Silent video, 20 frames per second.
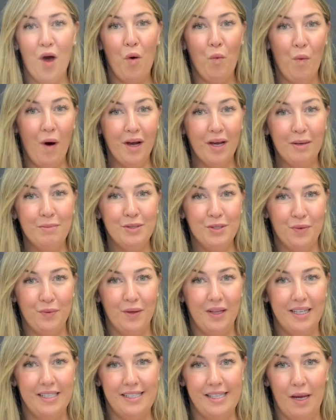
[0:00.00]
Welcome to
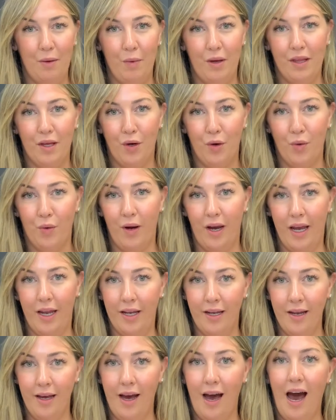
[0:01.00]
Real Estate with
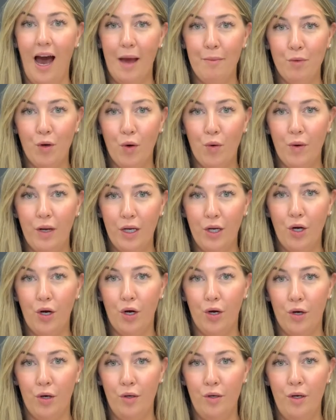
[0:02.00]
Korynne. I'm Korynne
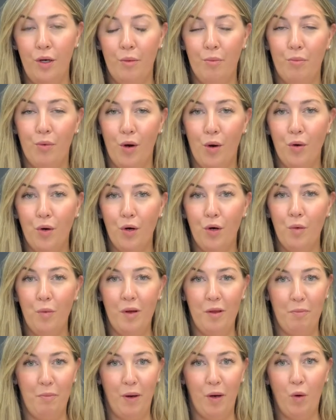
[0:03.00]
Kern, broker
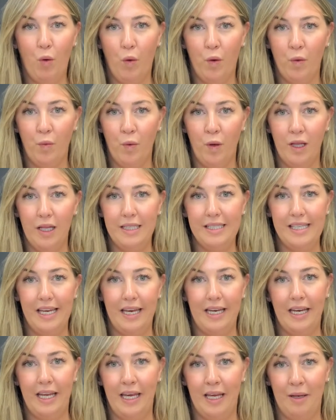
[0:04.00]
with Bighorn Real
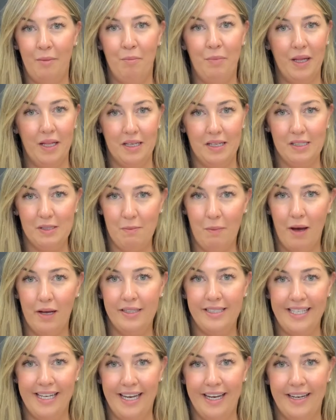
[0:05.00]
Estate in Billings,
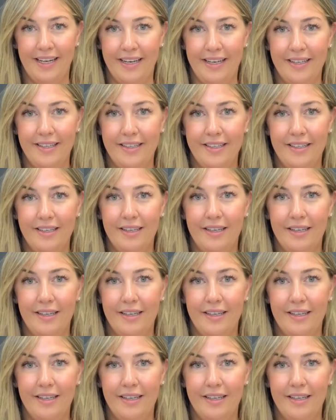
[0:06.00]
Montana.